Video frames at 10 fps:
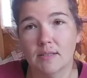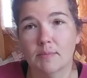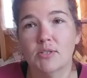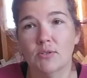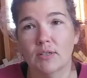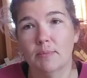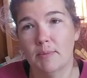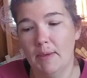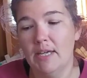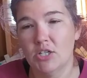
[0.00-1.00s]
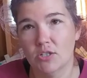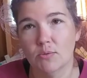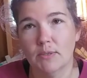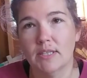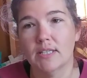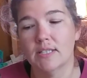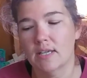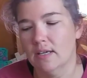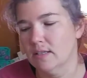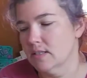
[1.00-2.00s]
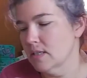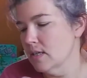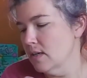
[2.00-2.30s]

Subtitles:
I'm still gonna be patient with it and